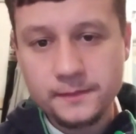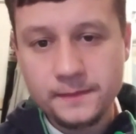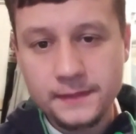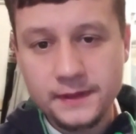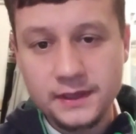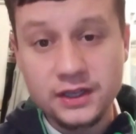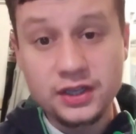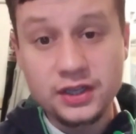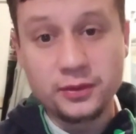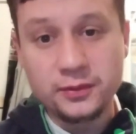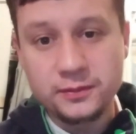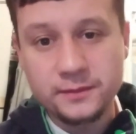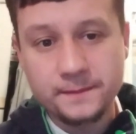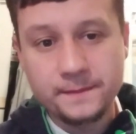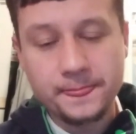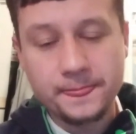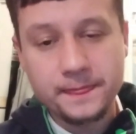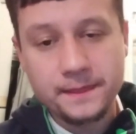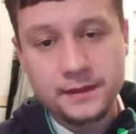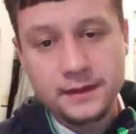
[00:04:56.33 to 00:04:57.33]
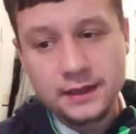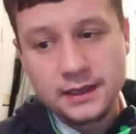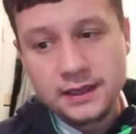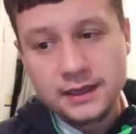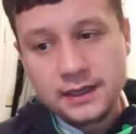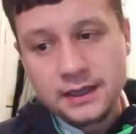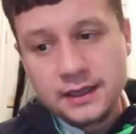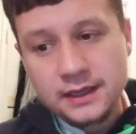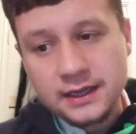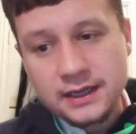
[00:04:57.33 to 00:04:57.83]
you know,
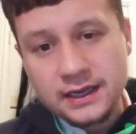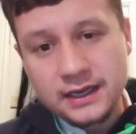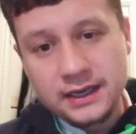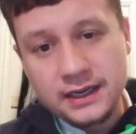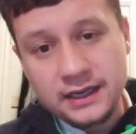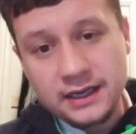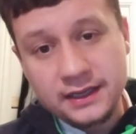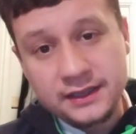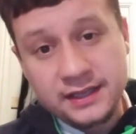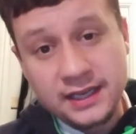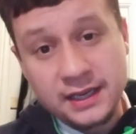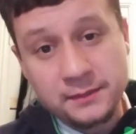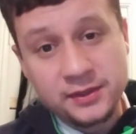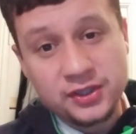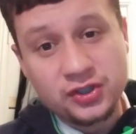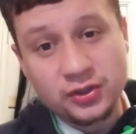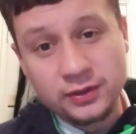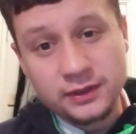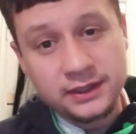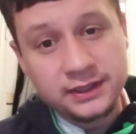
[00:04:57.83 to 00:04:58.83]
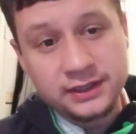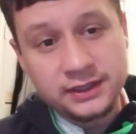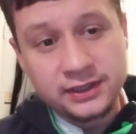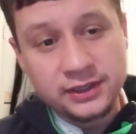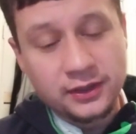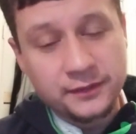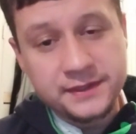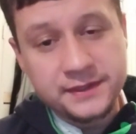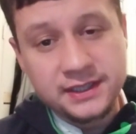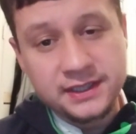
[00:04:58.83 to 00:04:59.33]
him, Joe Linton,
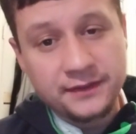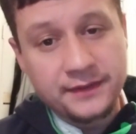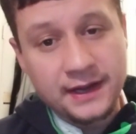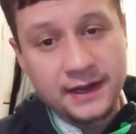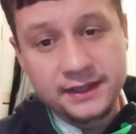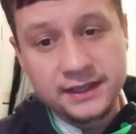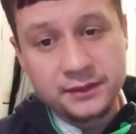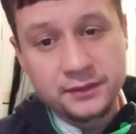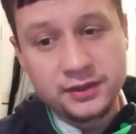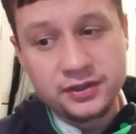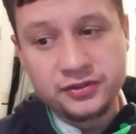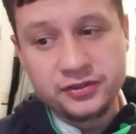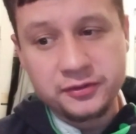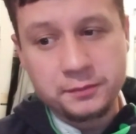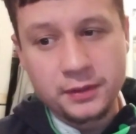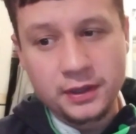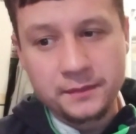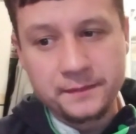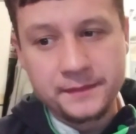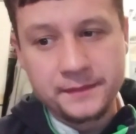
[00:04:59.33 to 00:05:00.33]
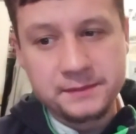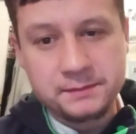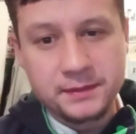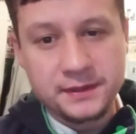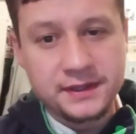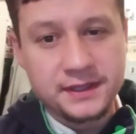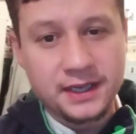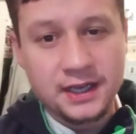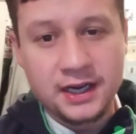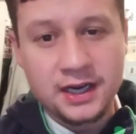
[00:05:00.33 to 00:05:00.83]
obviously they've had their injury problems,
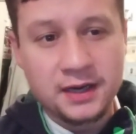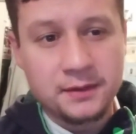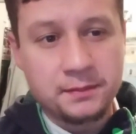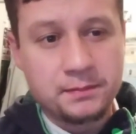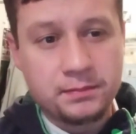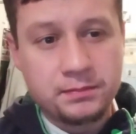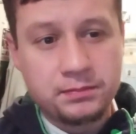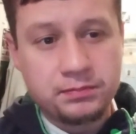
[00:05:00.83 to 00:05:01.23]
but they are,